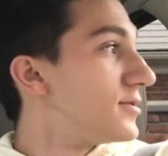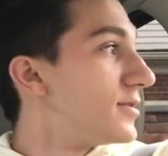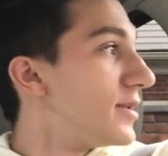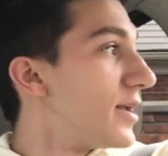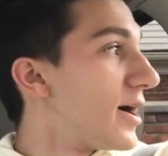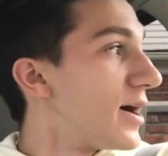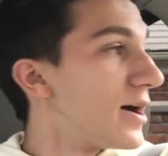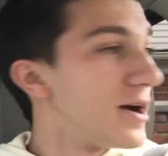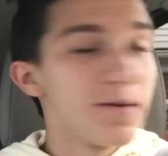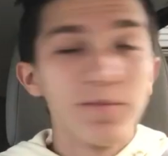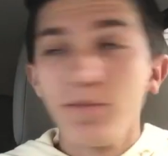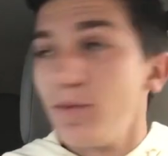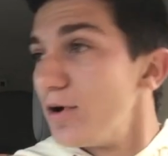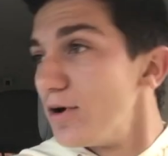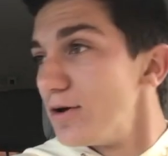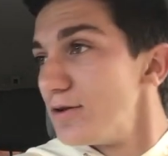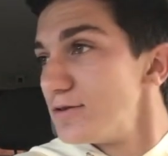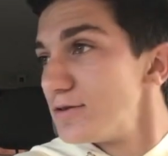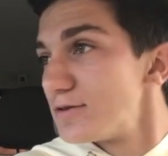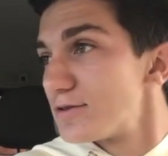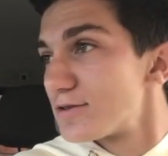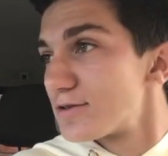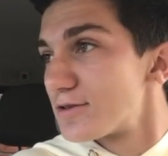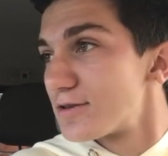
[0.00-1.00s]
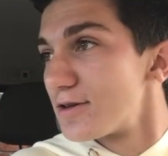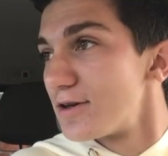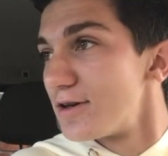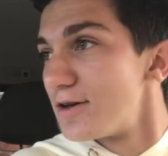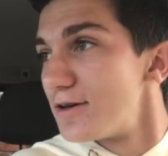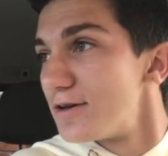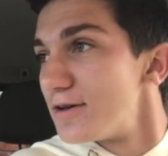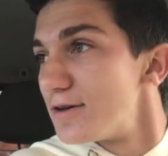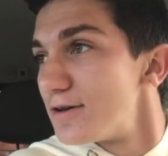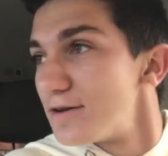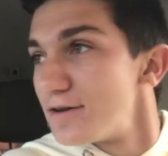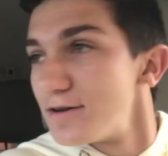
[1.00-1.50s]
9 months
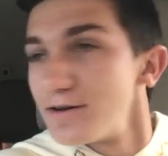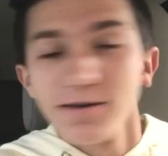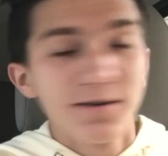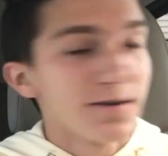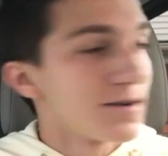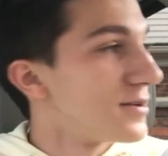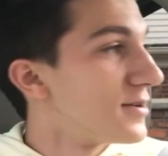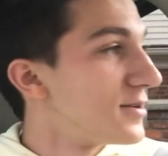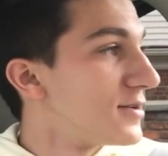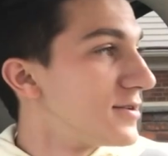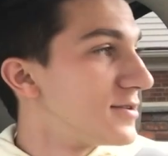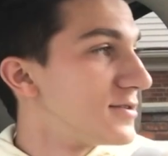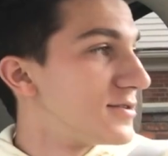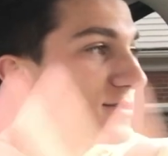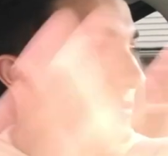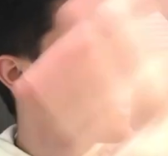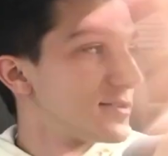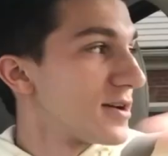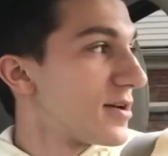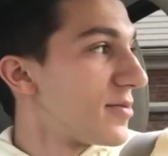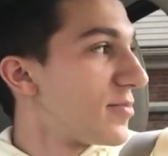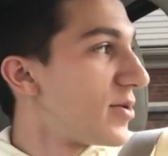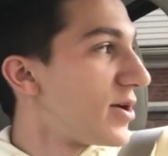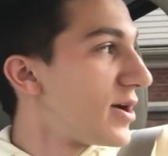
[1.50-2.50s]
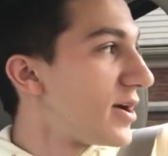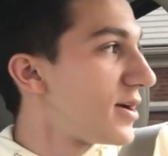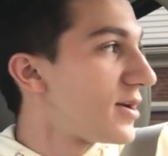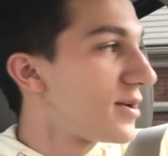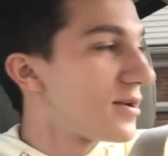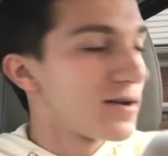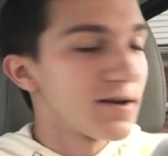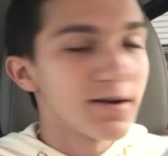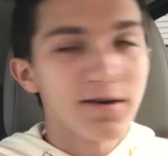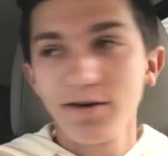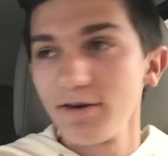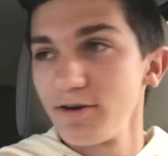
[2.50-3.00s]
since I
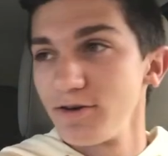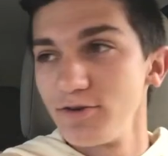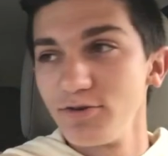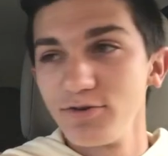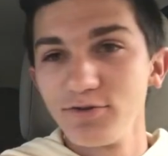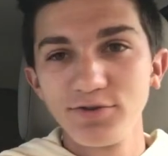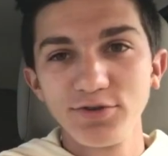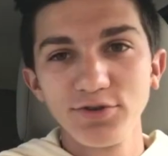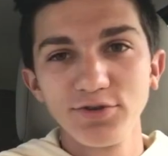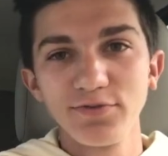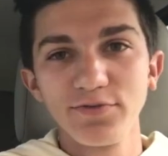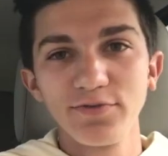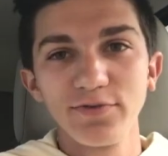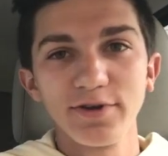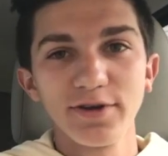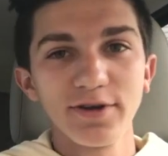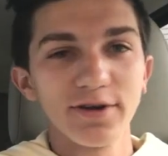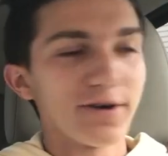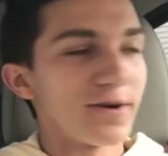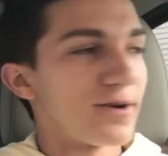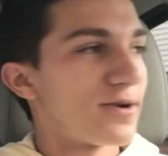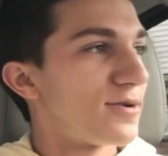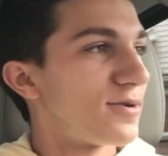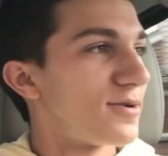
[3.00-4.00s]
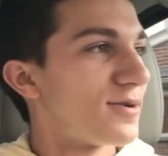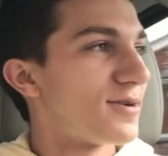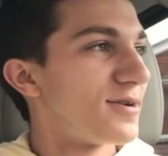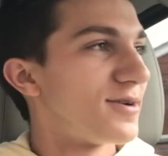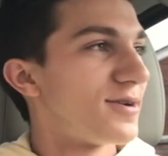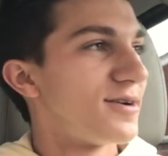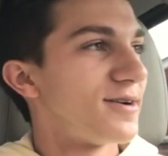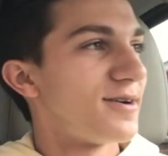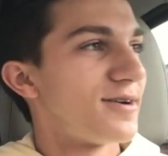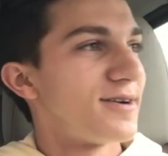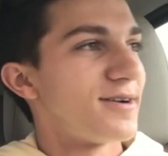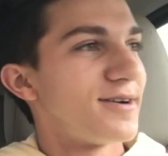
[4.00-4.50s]
made a YouTube video.
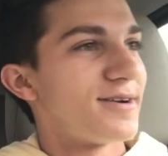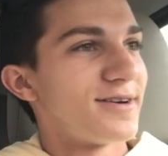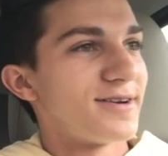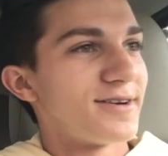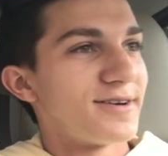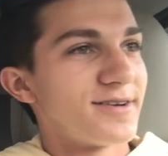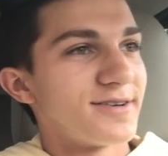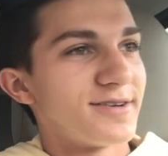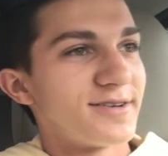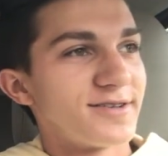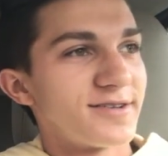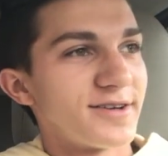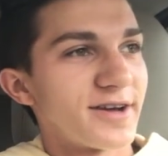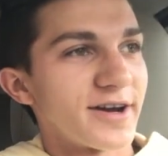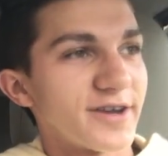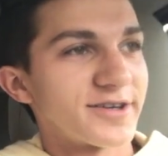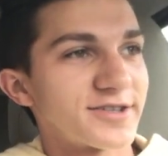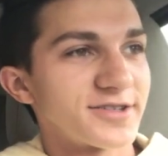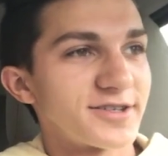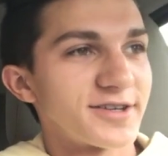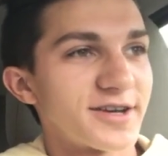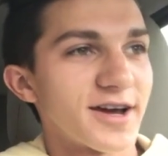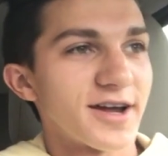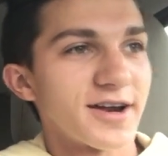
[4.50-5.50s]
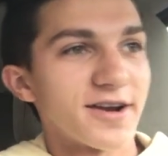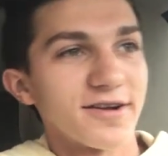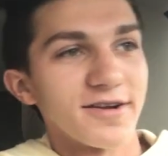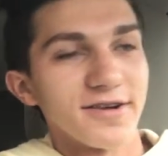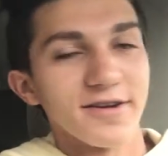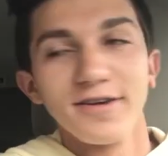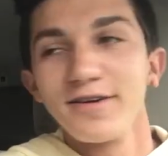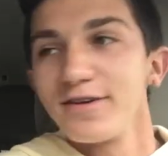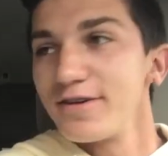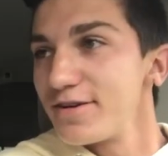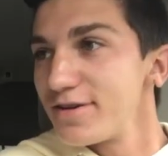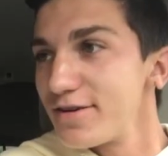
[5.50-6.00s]
It's actually kind
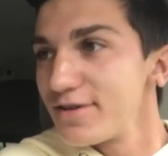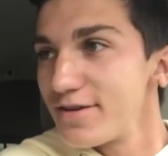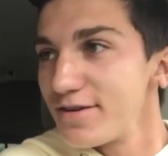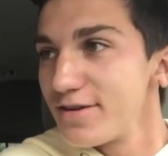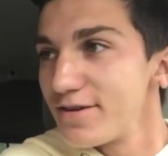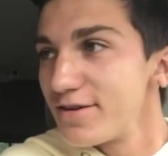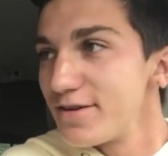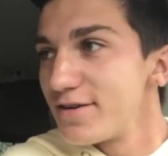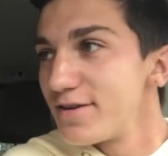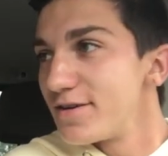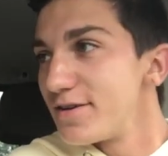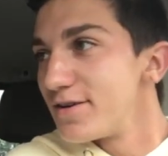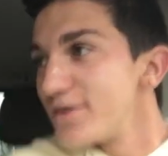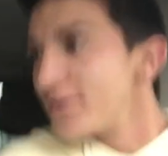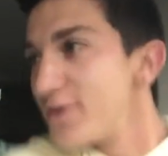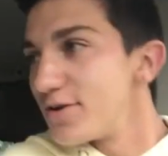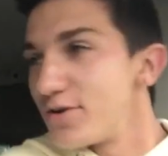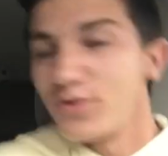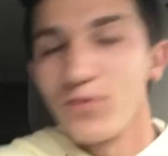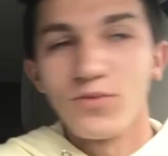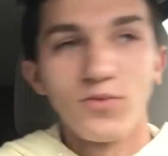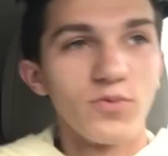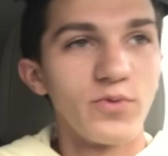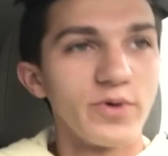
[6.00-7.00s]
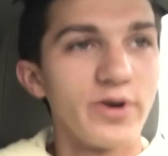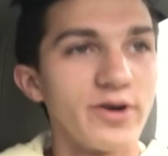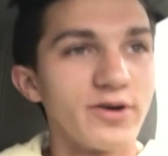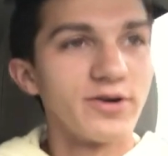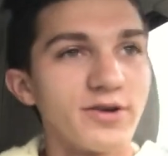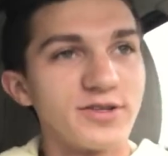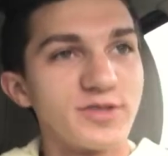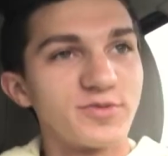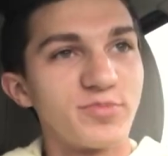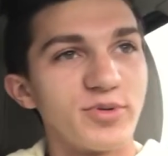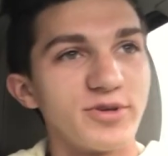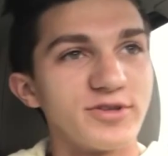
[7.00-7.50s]
of
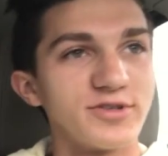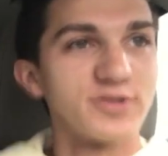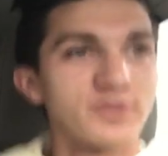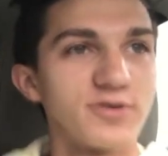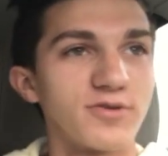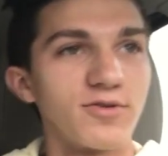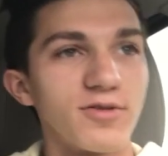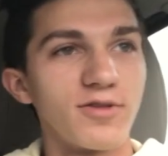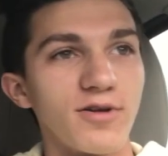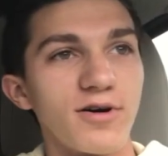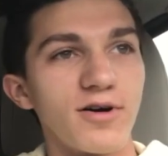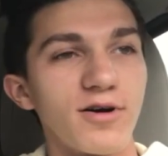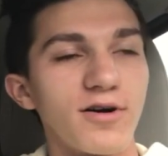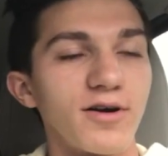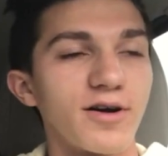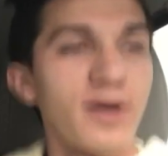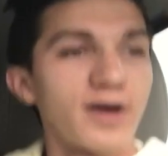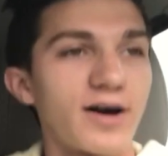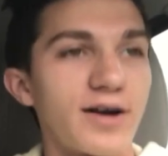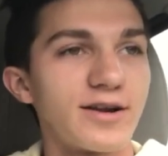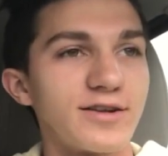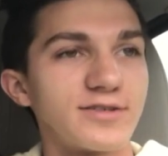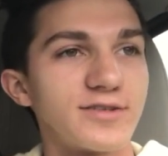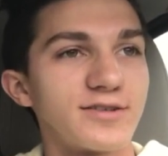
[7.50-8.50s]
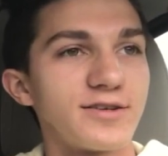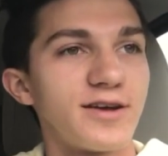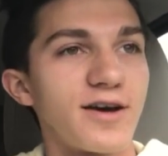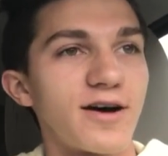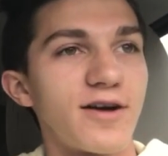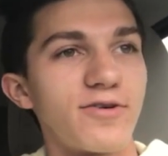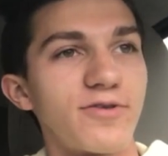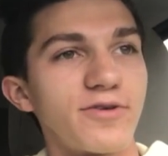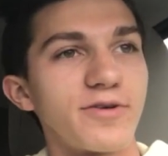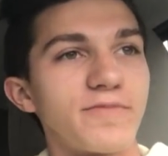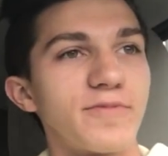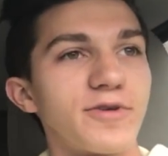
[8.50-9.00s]
weird it's been so long. Honestly,
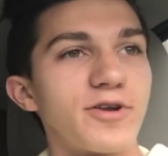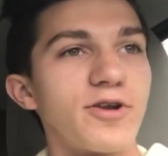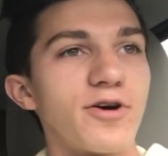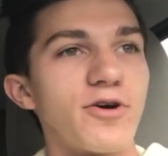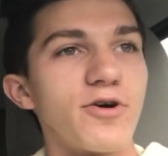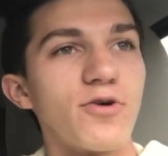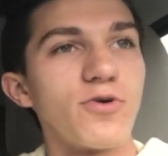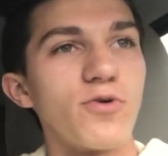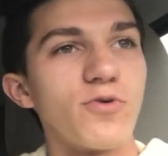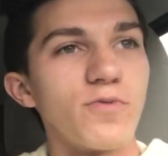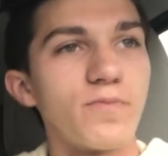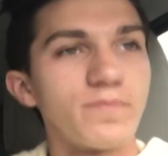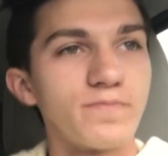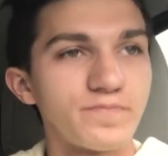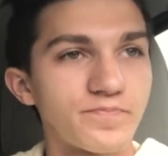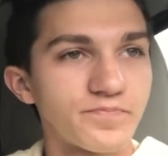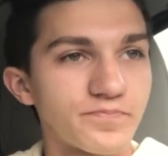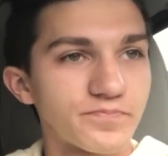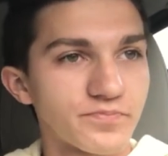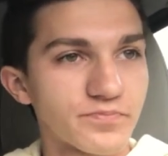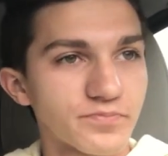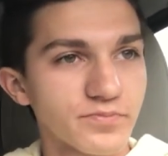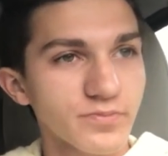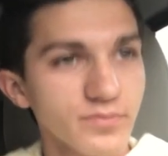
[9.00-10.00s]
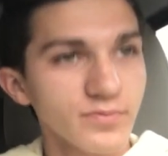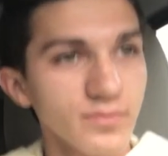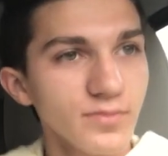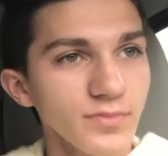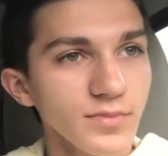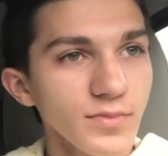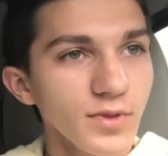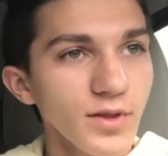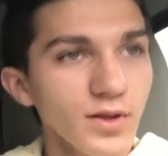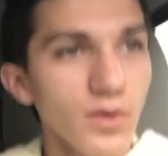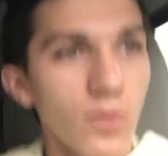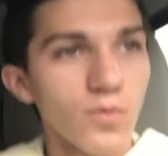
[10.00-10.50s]
I don't even know
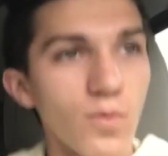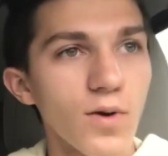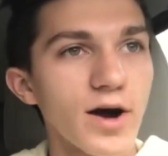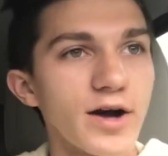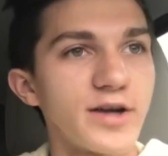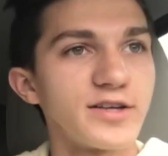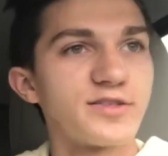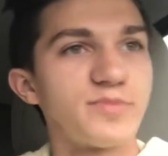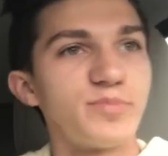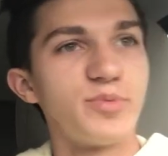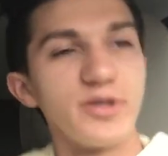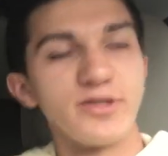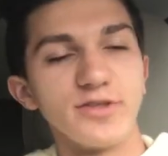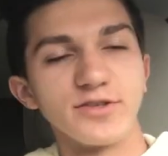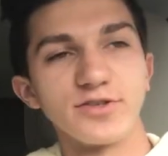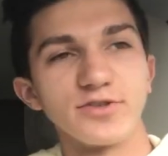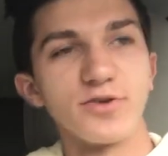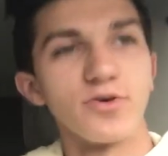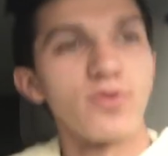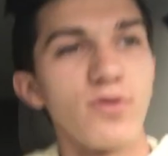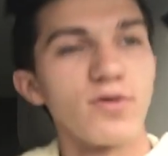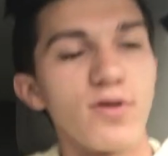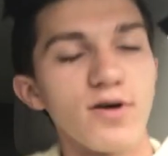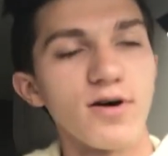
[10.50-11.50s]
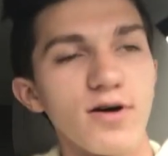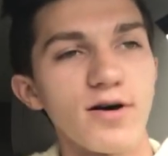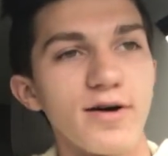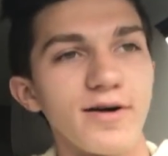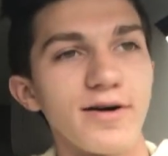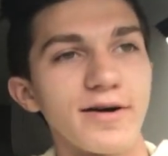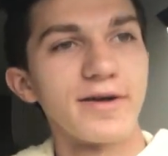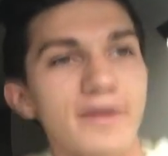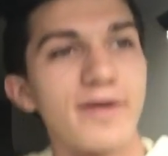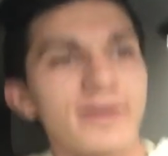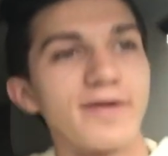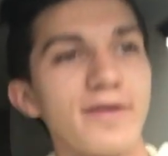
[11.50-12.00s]
why it's been so
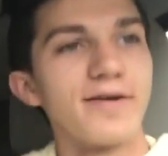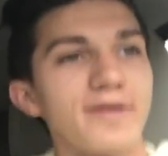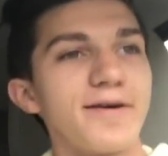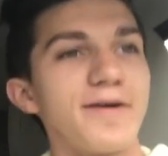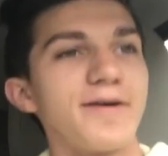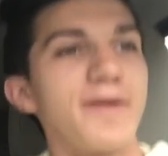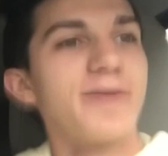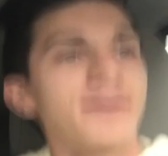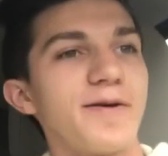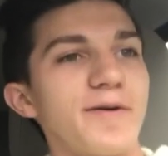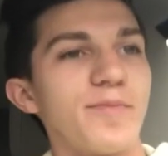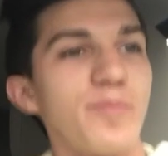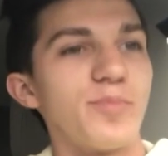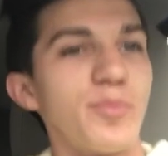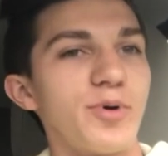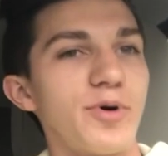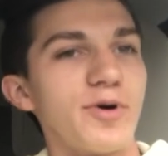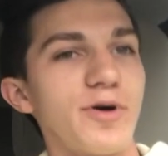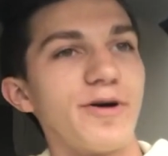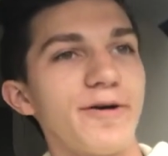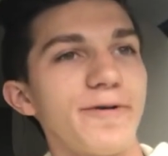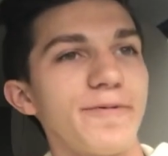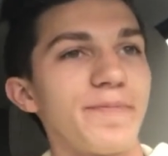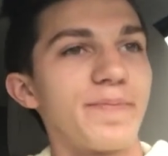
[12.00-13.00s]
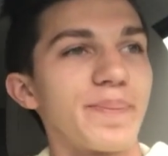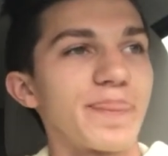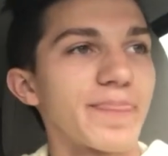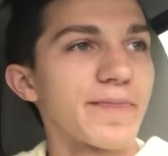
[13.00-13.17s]
long, but